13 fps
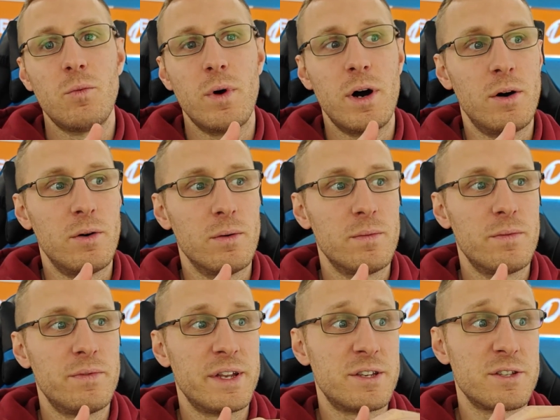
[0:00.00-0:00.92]
Well,
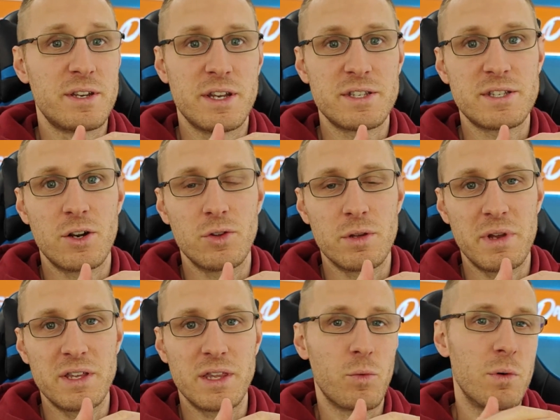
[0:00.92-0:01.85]
that doesn't necessarily
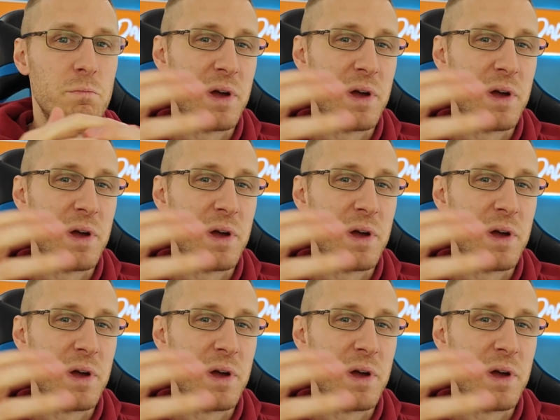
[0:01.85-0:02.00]
mean that we're